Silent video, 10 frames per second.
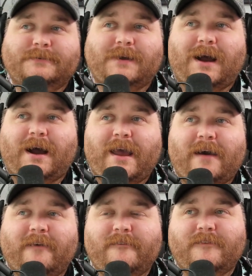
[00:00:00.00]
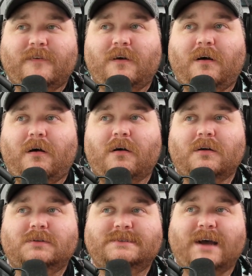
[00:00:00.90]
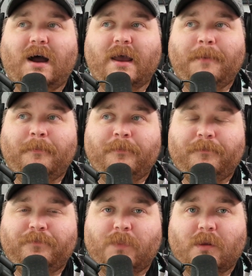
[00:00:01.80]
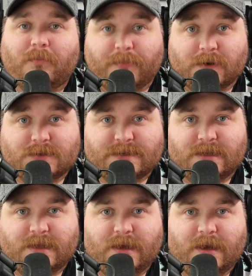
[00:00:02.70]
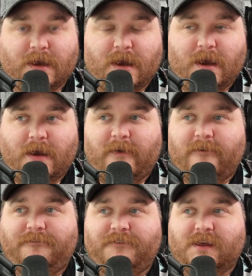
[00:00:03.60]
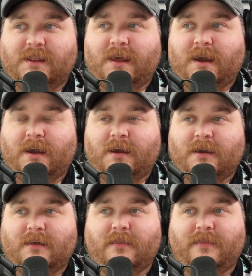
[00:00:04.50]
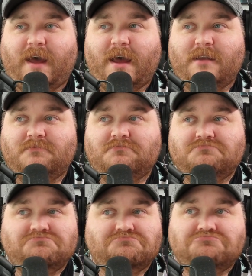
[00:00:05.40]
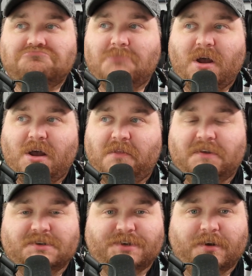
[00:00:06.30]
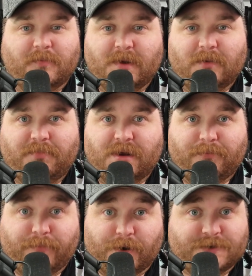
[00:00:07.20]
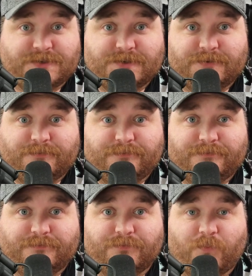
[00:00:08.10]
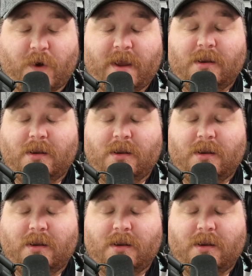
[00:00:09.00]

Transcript: I have a hard time personally feeling that there's going to be a big burst, right?